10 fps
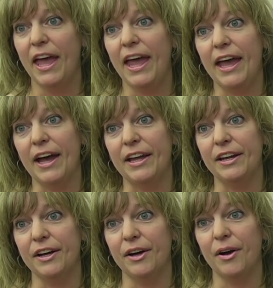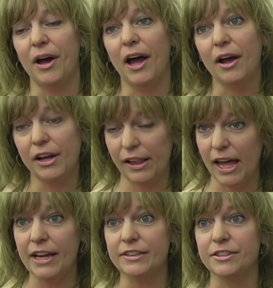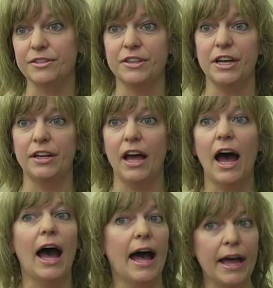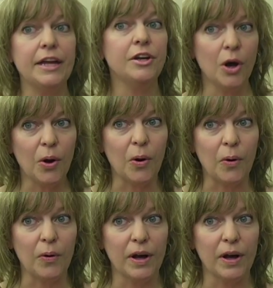And clients are saying, I know